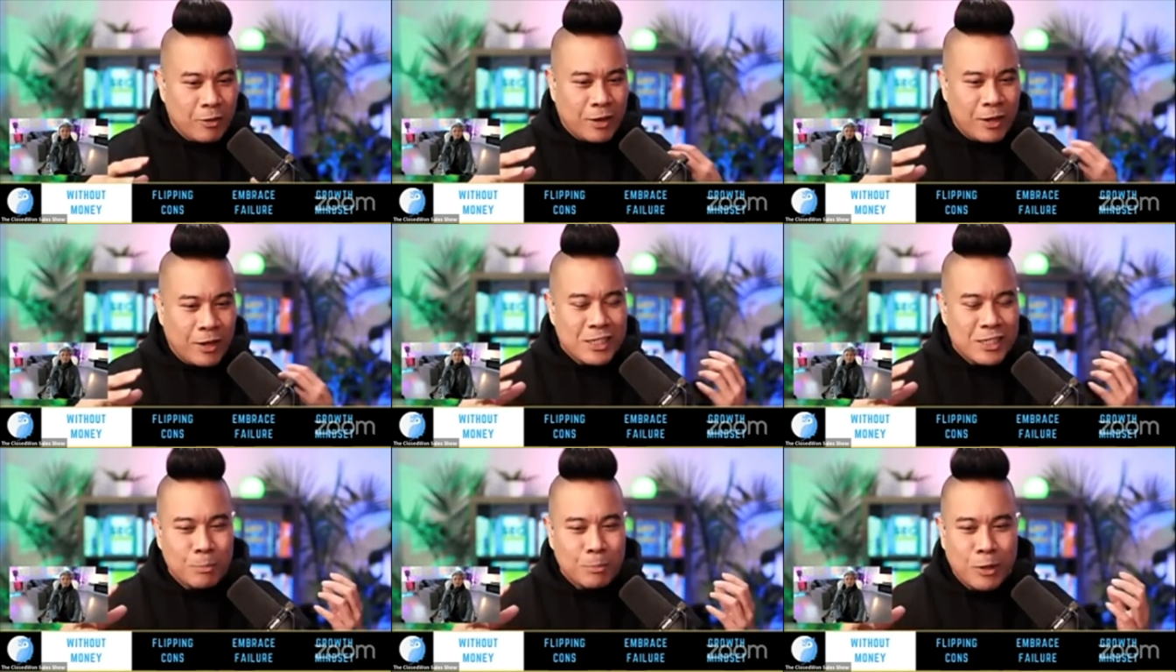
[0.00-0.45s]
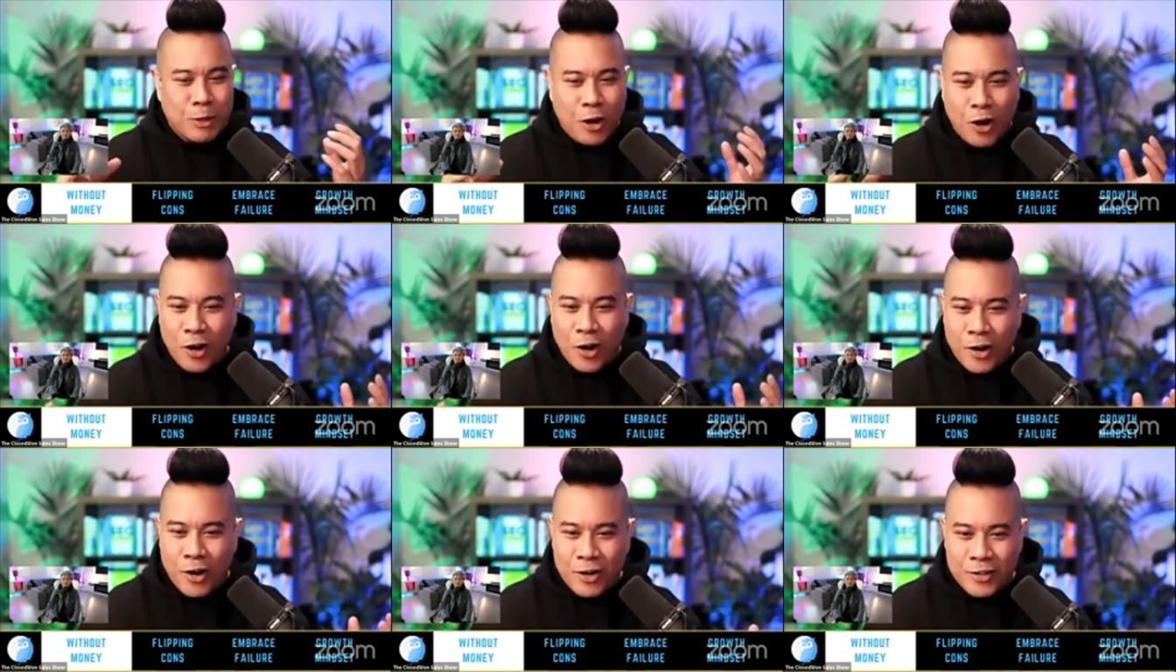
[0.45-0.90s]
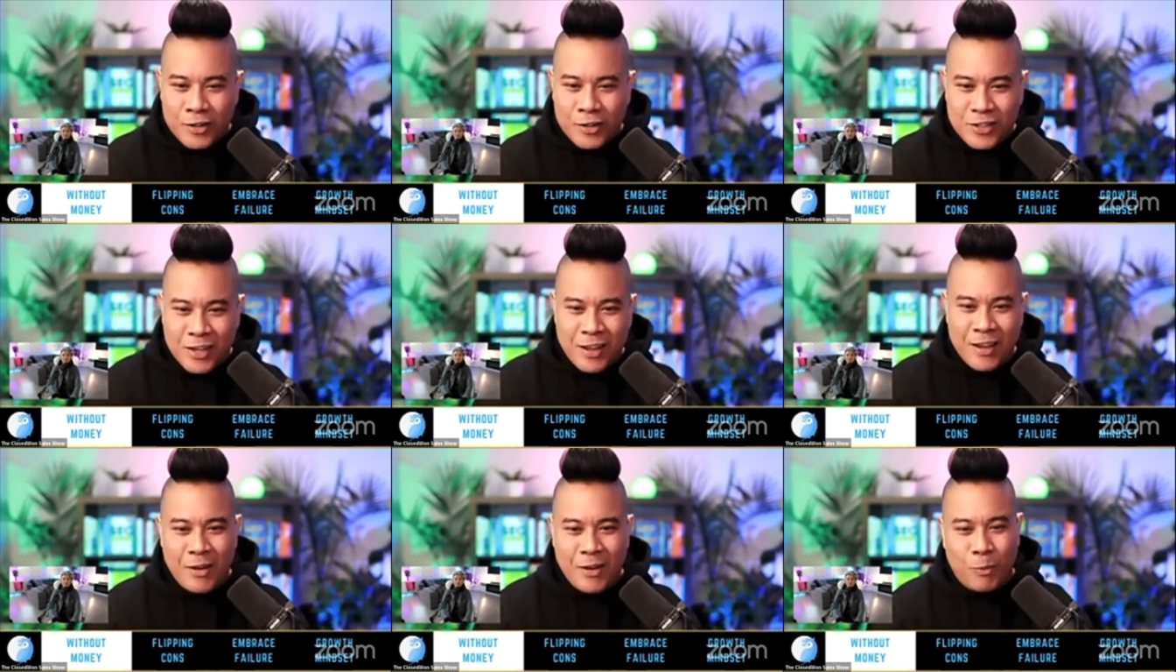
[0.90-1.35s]
out custom cars
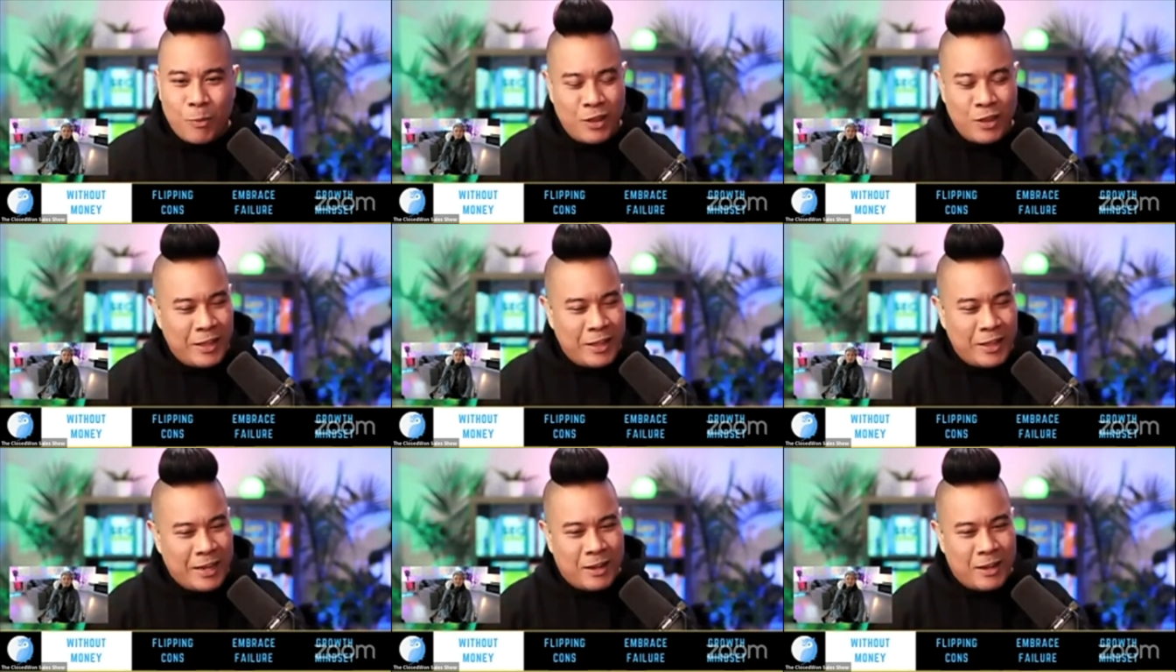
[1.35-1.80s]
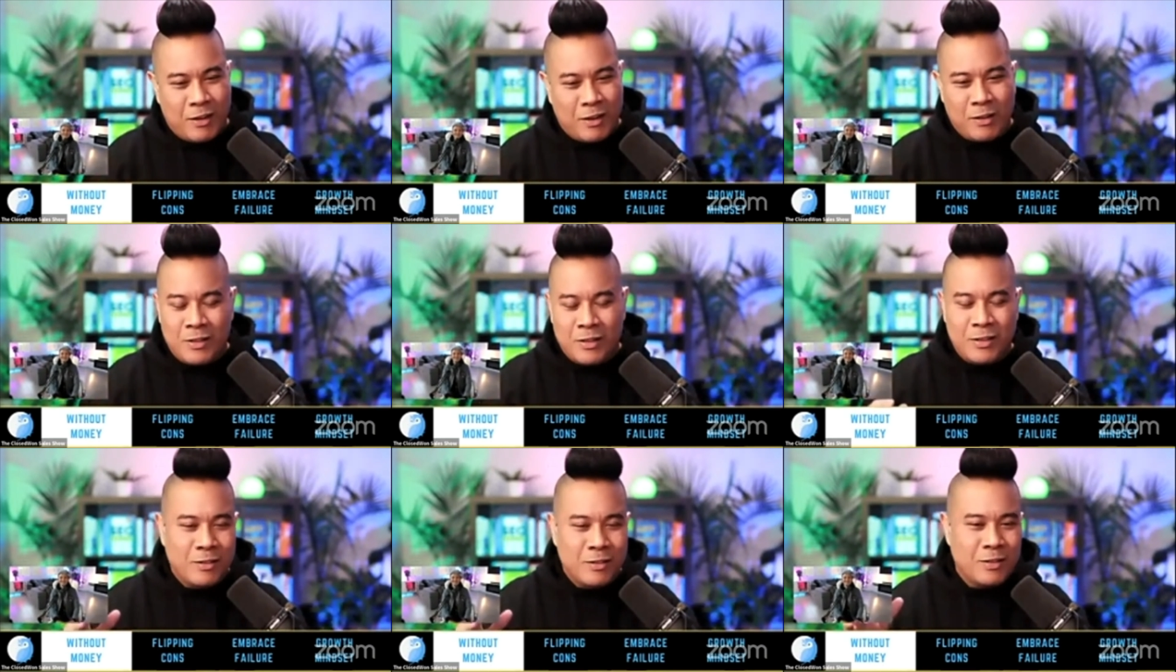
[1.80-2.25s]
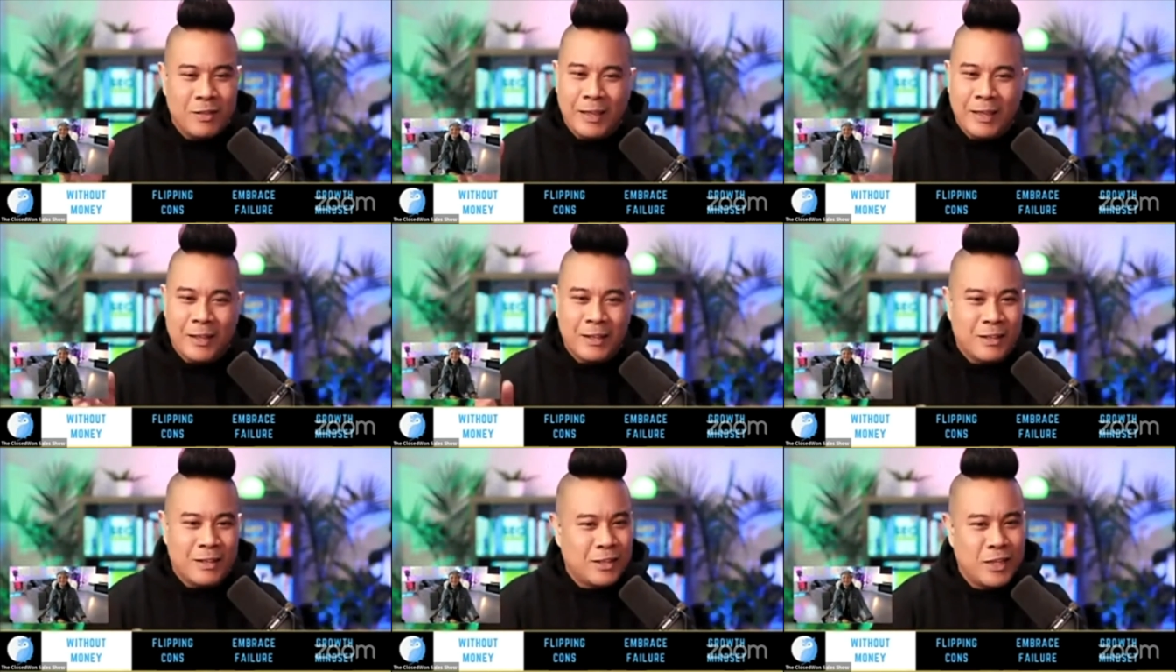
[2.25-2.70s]
where they're
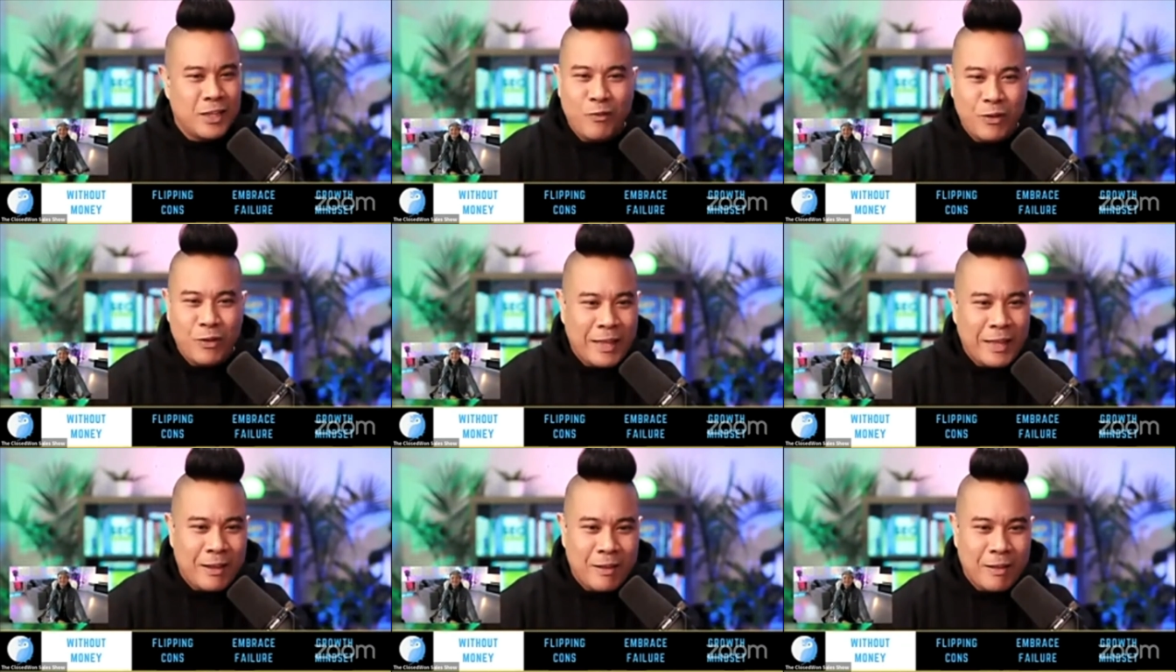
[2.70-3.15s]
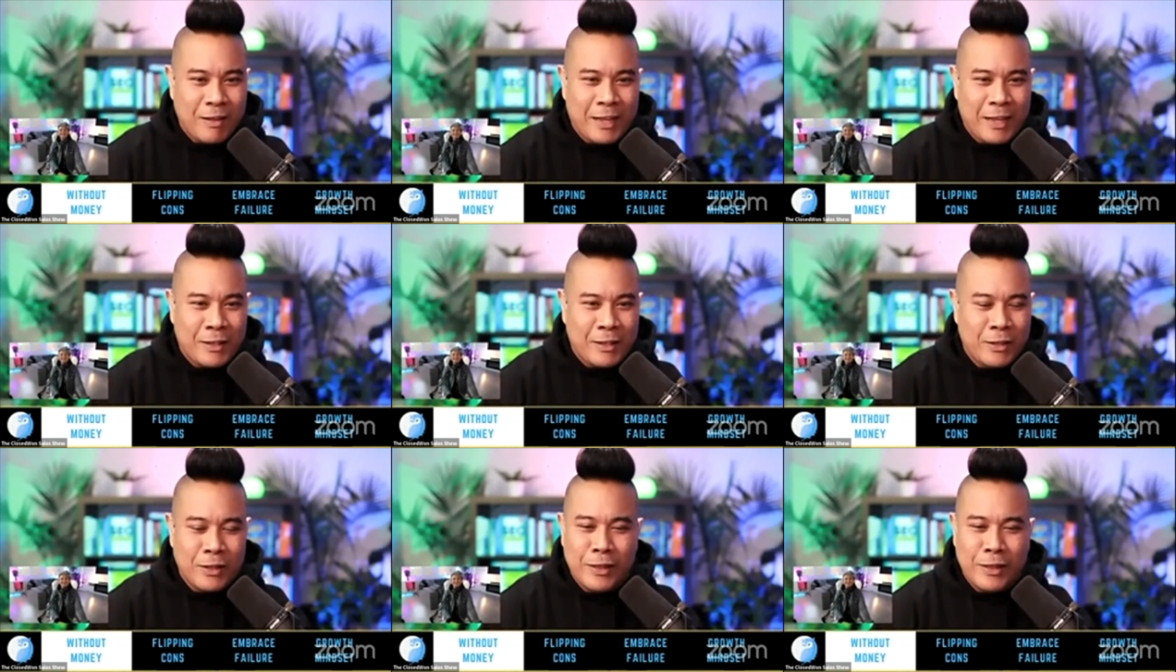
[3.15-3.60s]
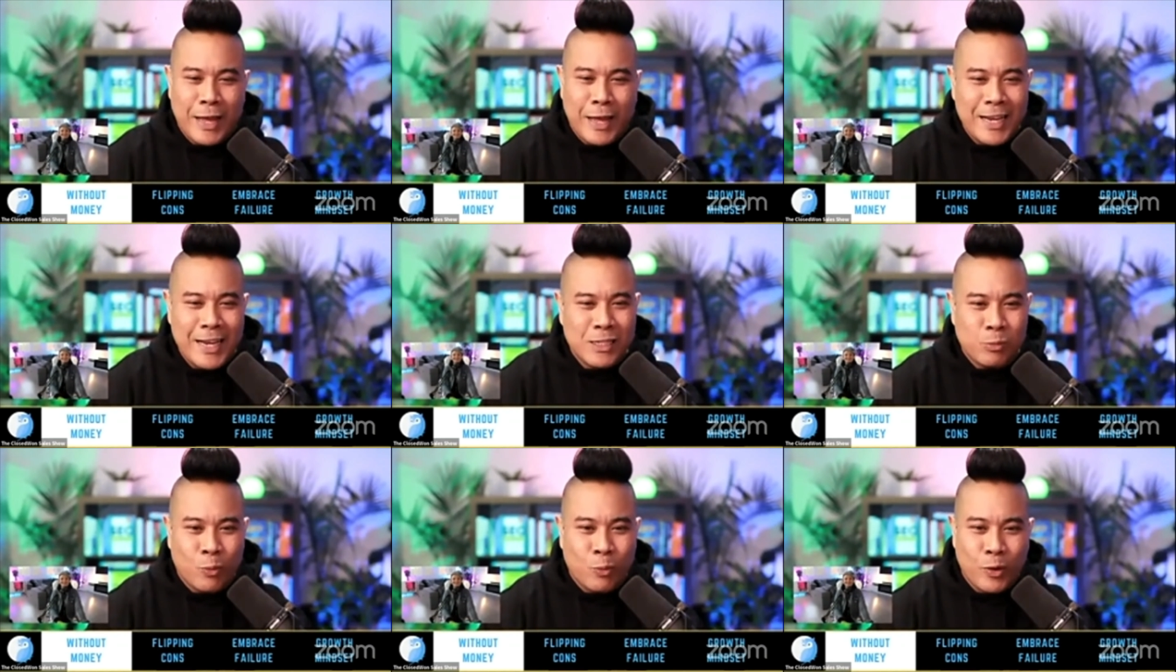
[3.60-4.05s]
like different, like
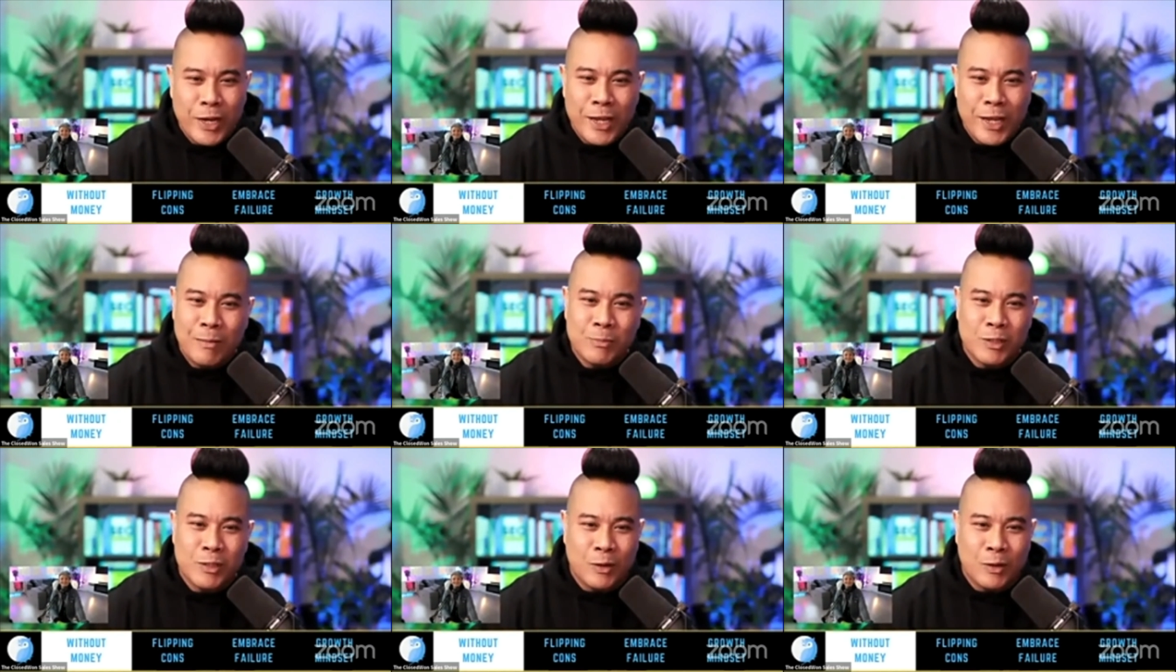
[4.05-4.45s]
nice rims.